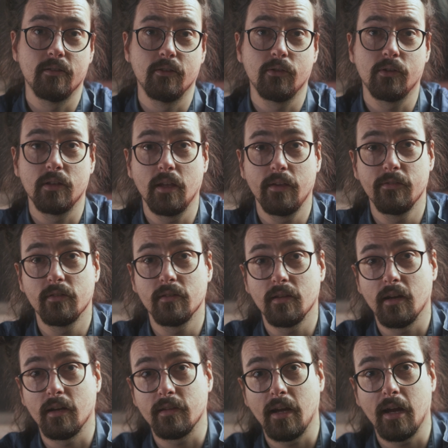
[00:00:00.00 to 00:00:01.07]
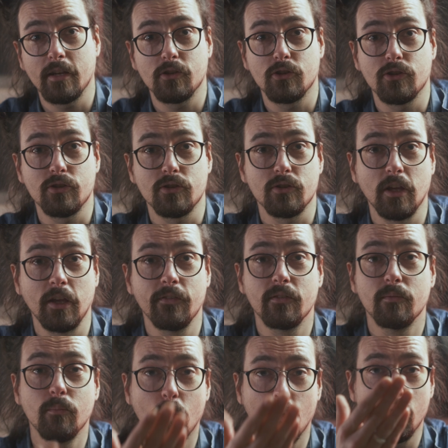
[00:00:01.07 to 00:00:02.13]
You can even attach
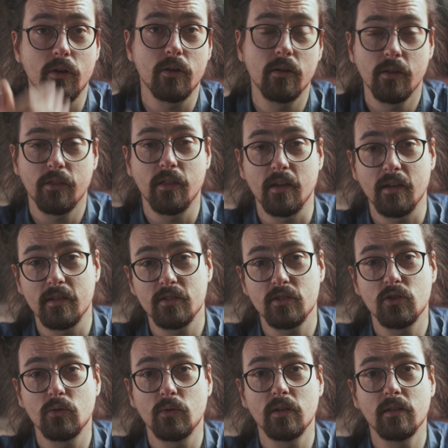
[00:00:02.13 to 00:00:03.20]
even more things to